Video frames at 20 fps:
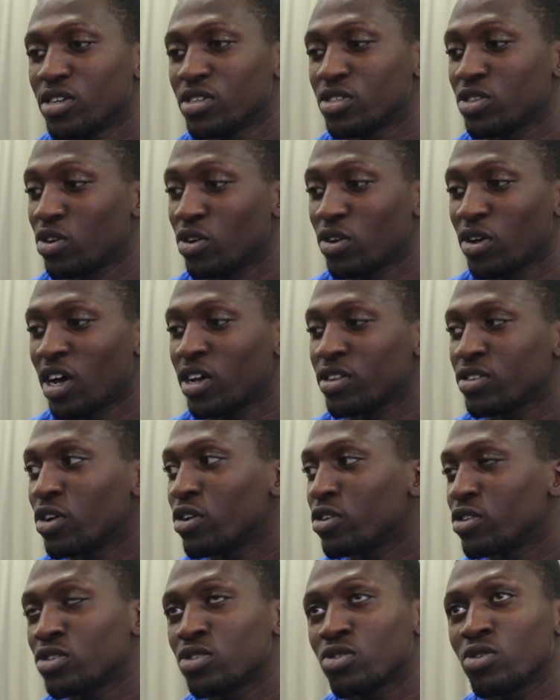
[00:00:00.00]
So I
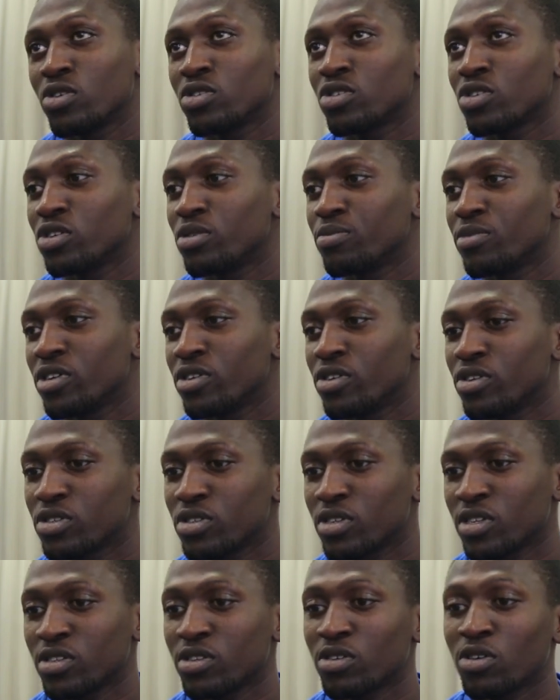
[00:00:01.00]
know the squad's going to be
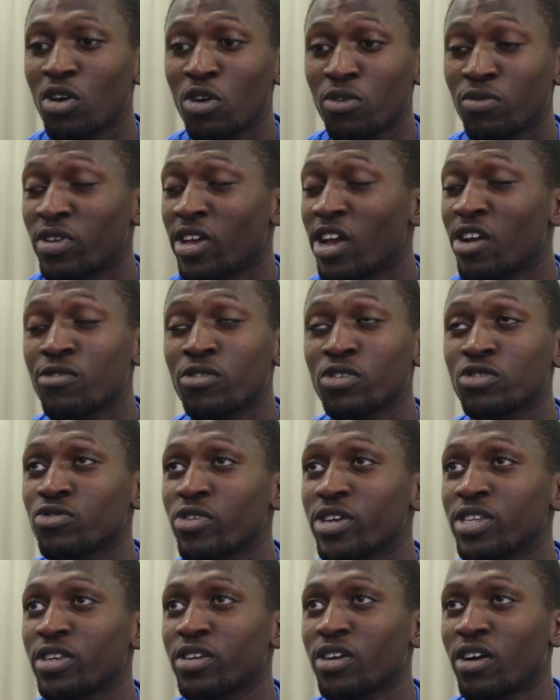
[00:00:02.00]
used, and hopefully everyone's
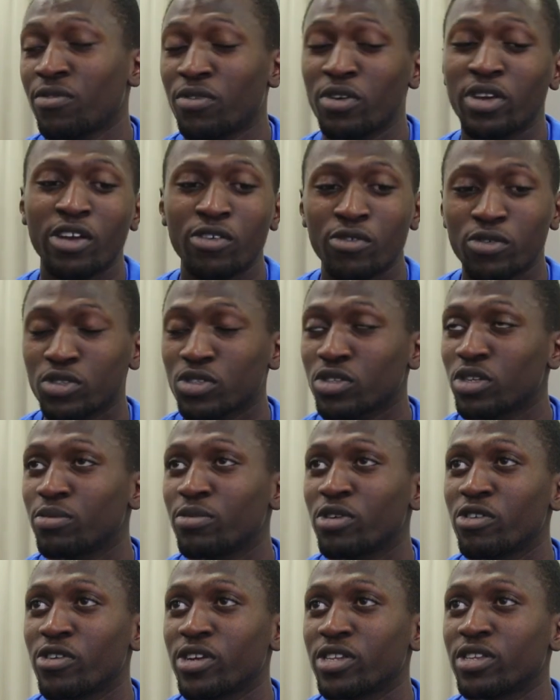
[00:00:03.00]
ready. I think everyone's going
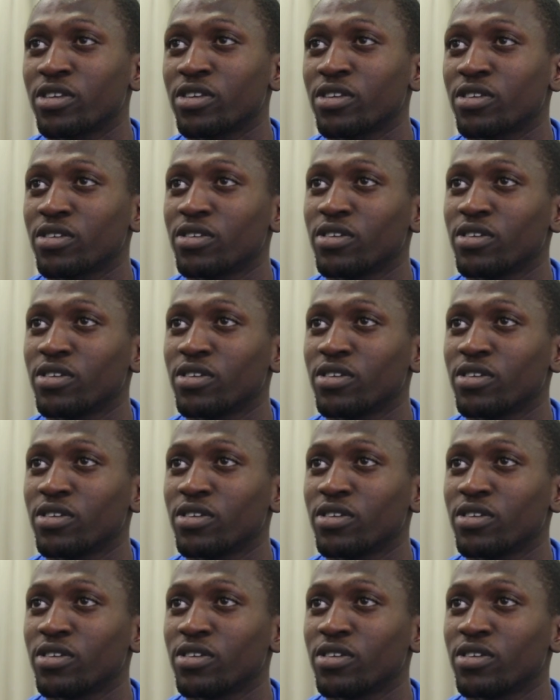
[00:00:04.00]
to be ready.